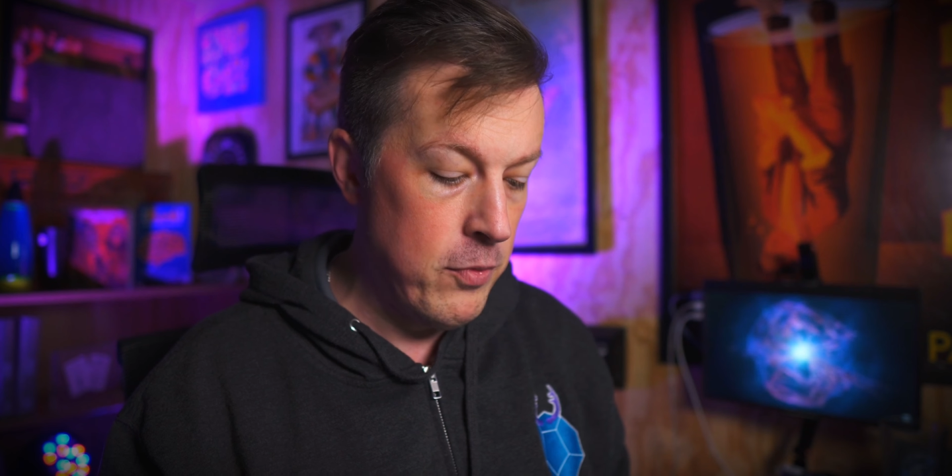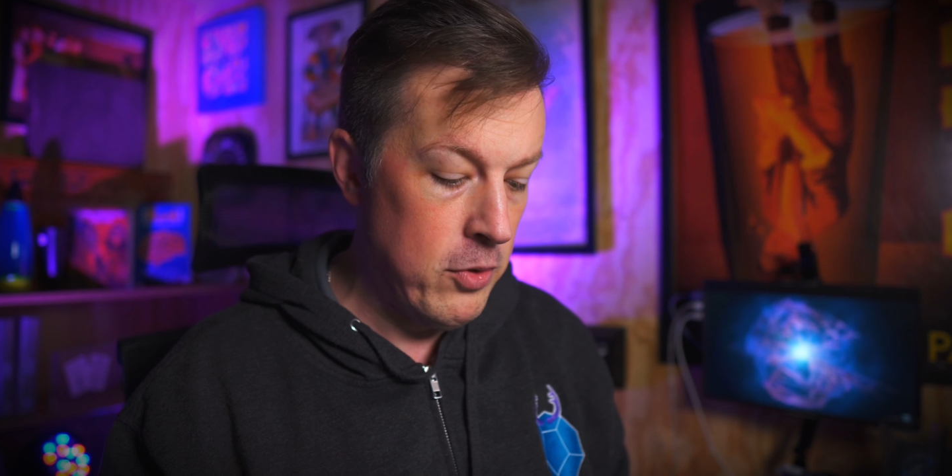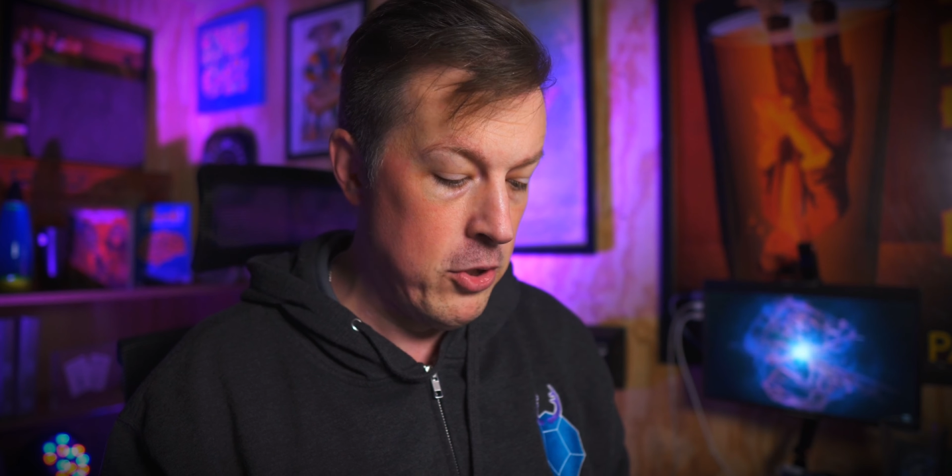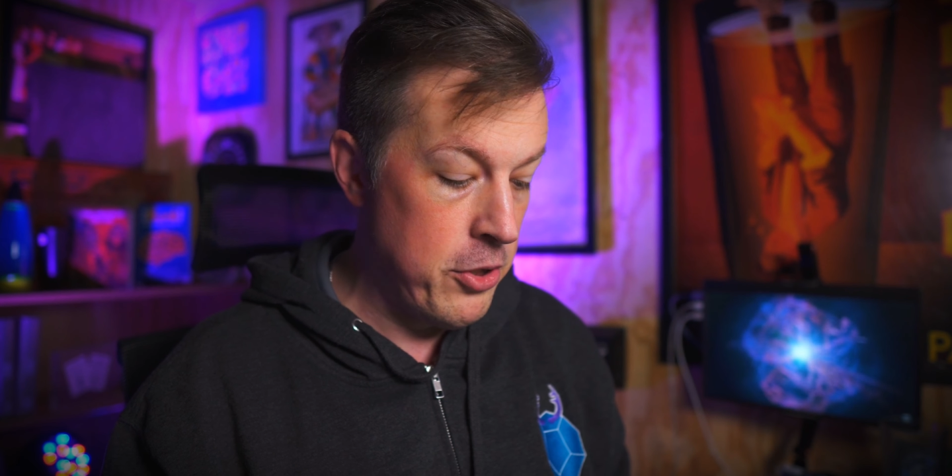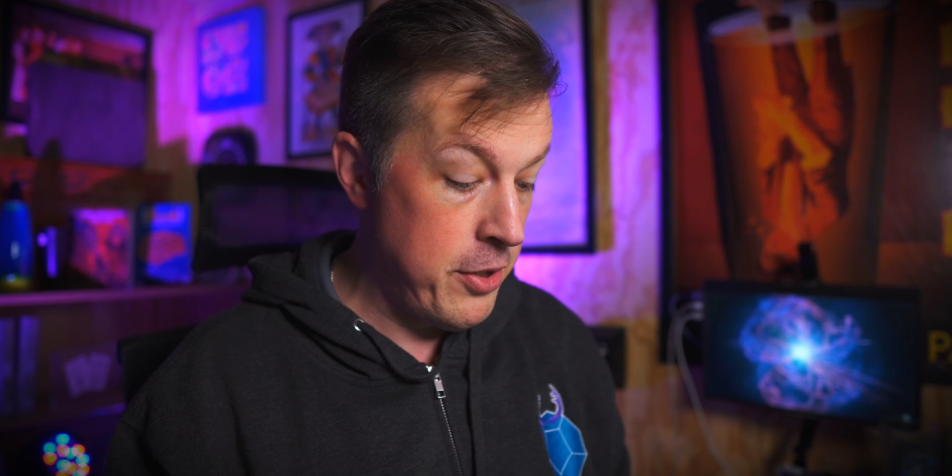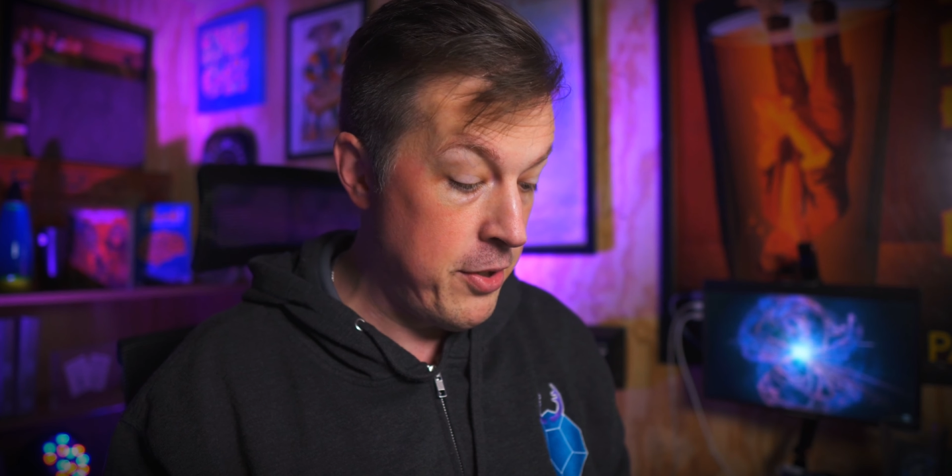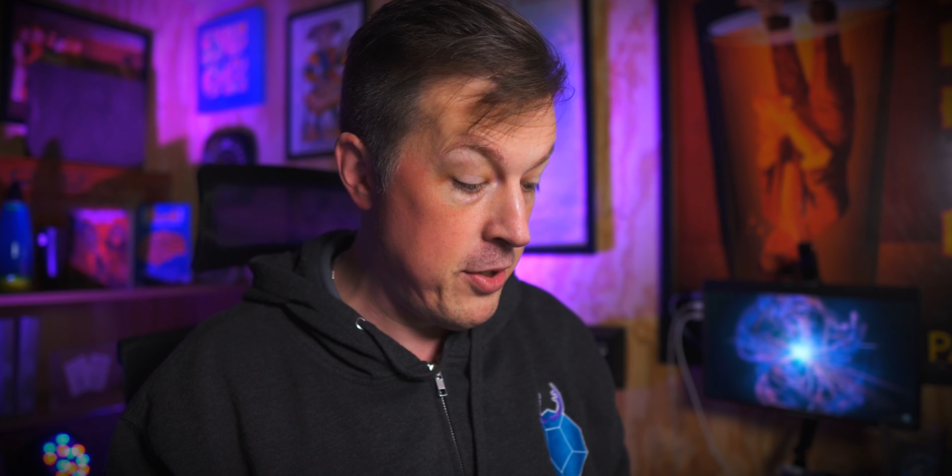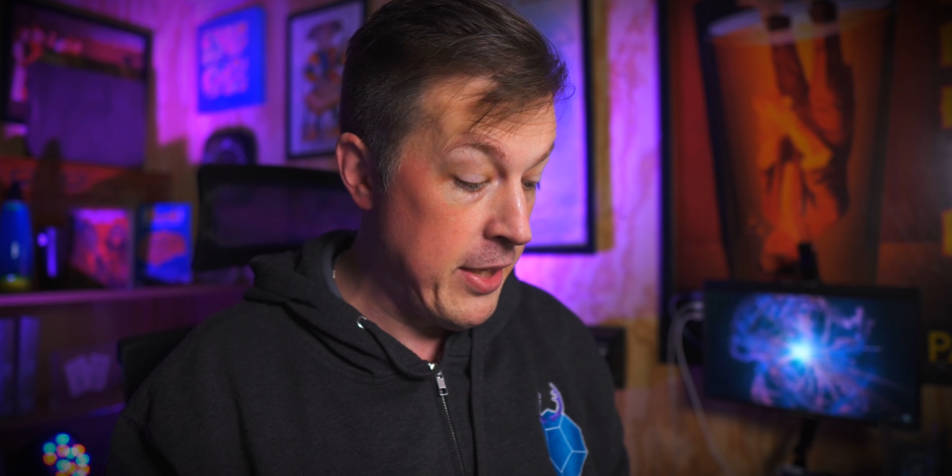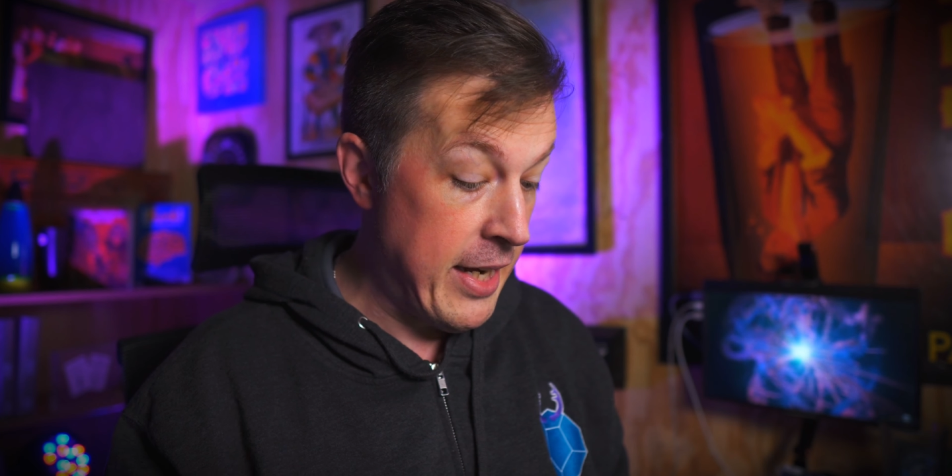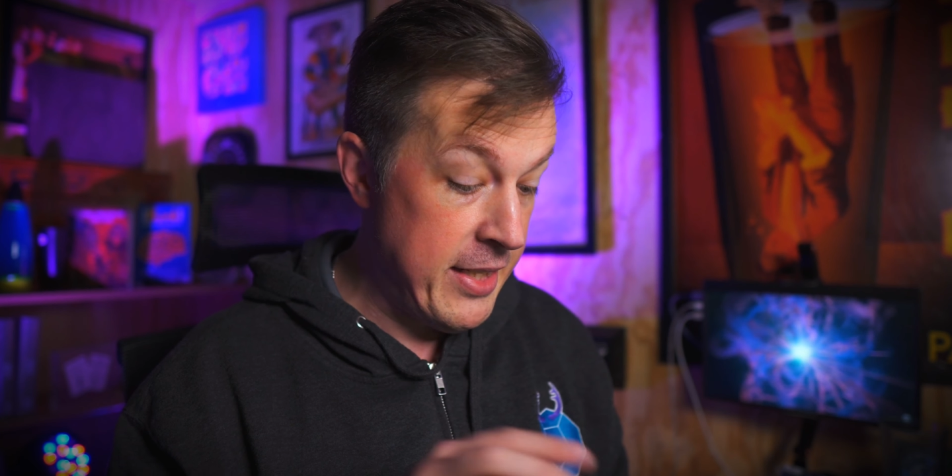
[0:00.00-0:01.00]
learn
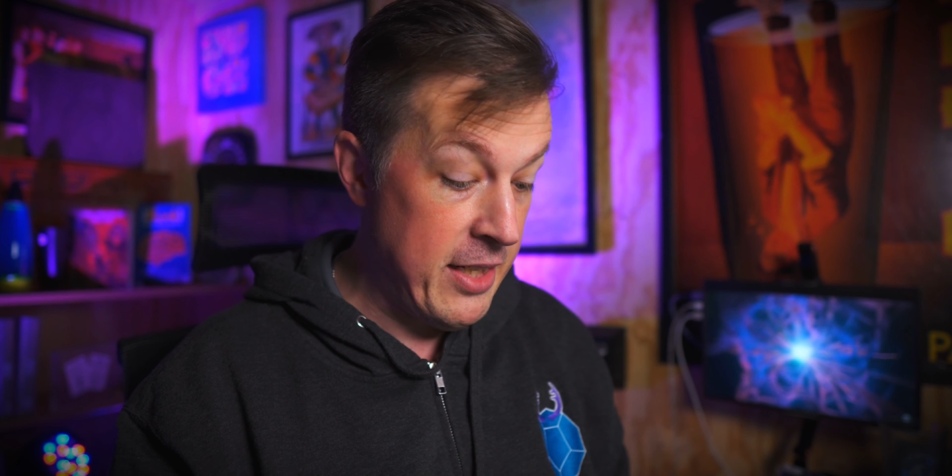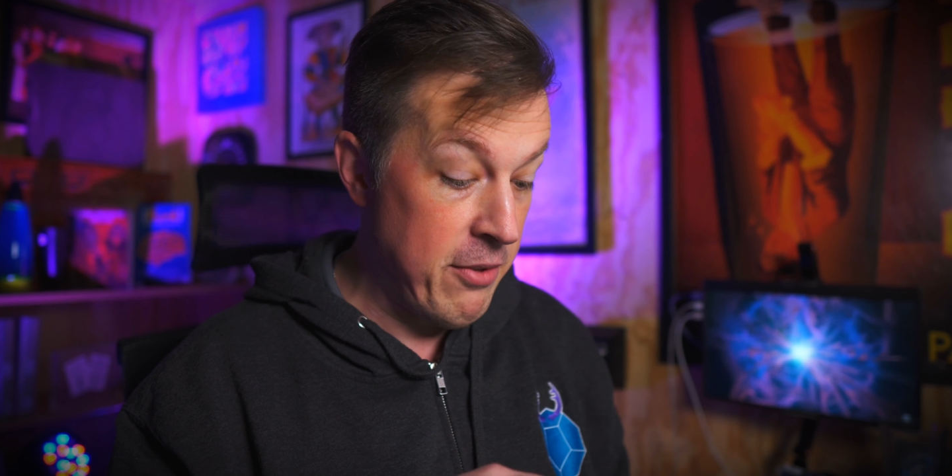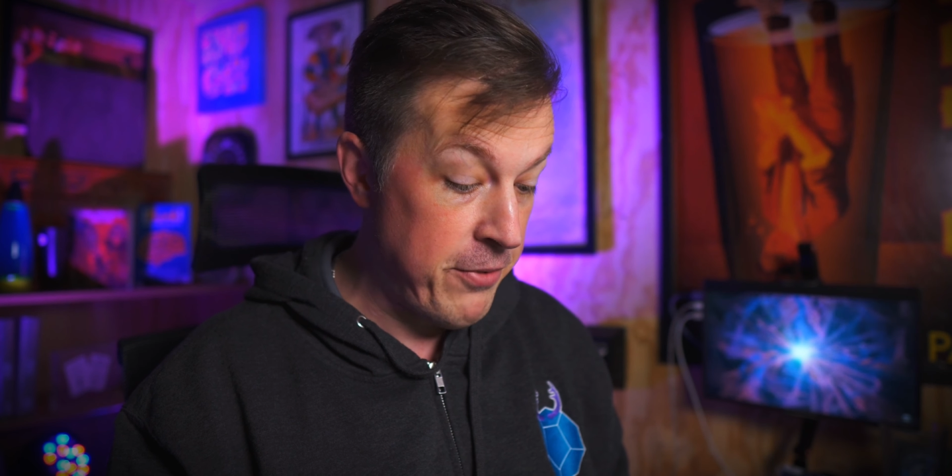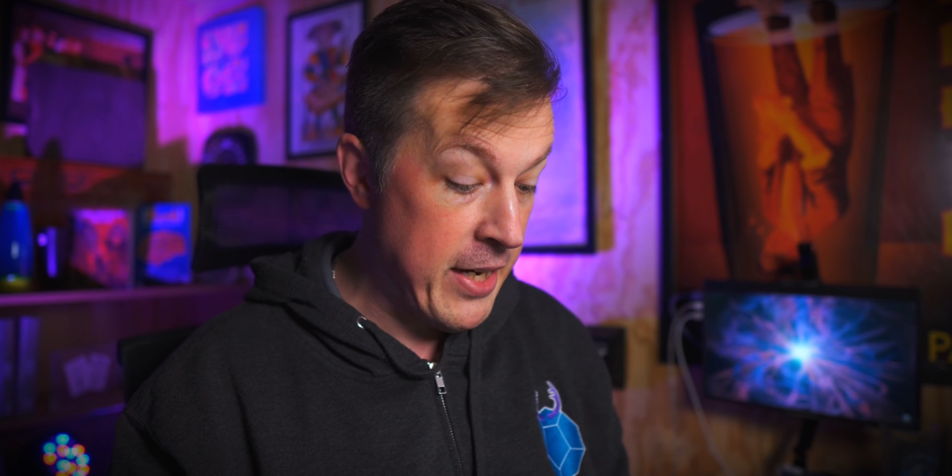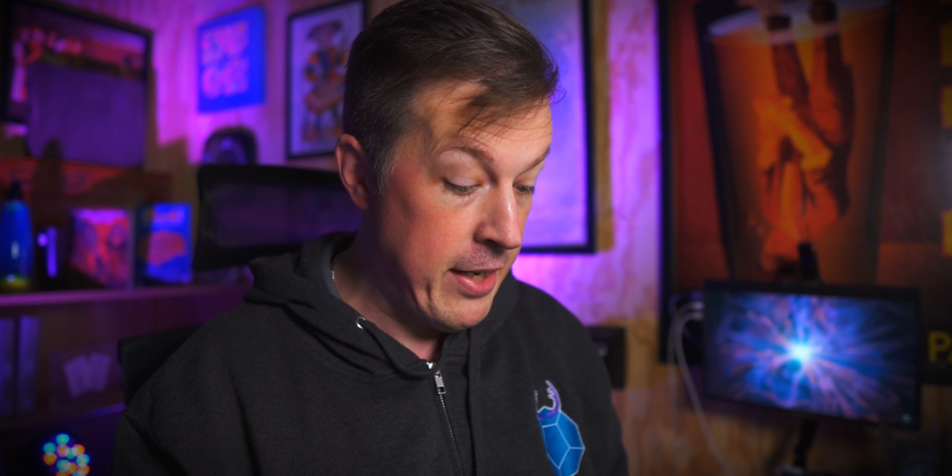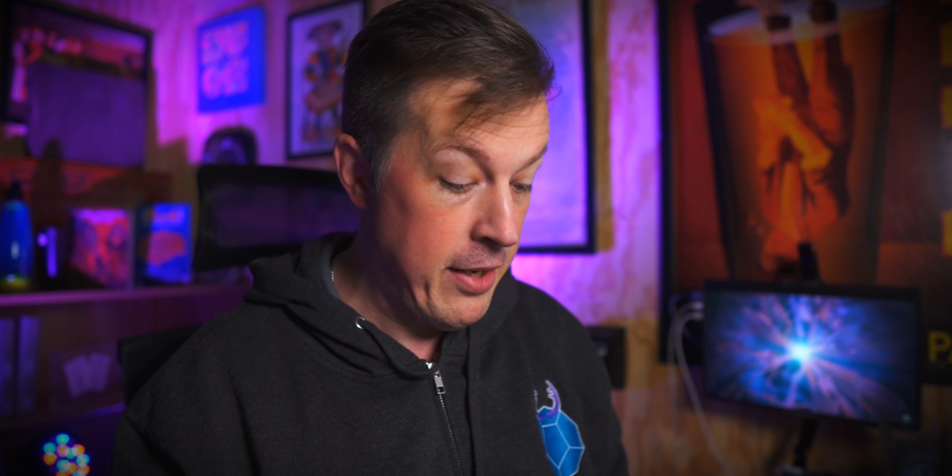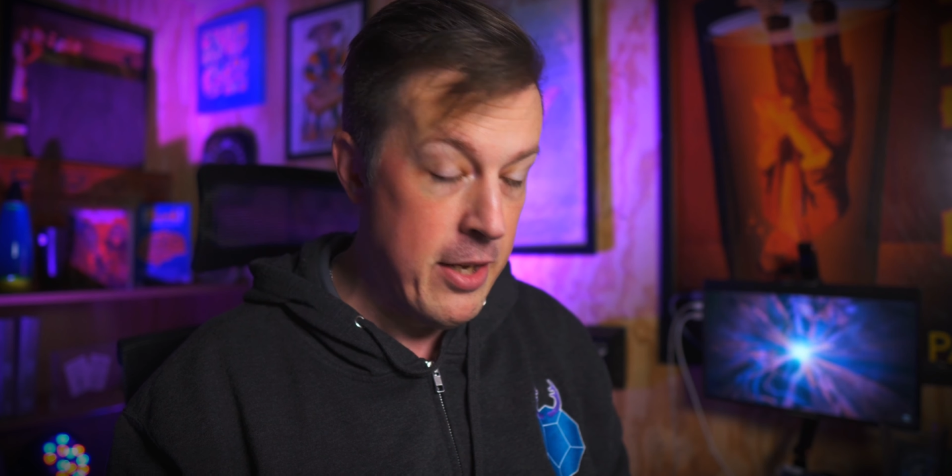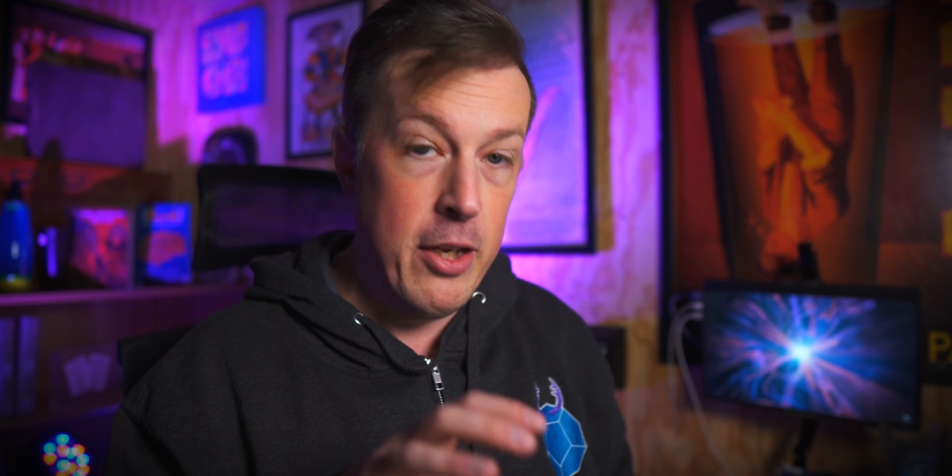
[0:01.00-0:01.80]
to identify